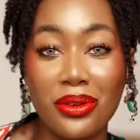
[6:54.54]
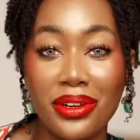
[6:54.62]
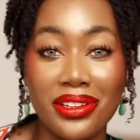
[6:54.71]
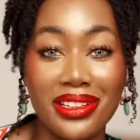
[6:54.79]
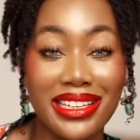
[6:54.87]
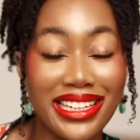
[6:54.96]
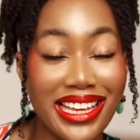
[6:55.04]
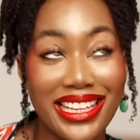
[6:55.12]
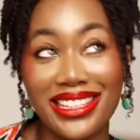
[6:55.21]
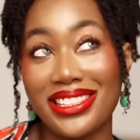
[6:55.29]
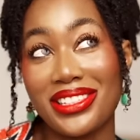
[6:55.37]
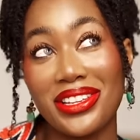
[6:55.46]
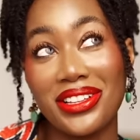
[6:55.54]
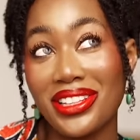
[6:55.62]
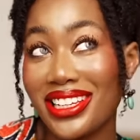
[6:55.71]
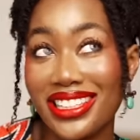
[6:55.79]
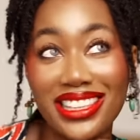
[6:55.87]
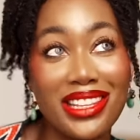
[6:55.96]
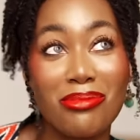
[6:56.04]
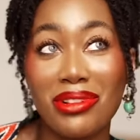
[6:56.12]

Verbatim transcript: oil, again, still linked in the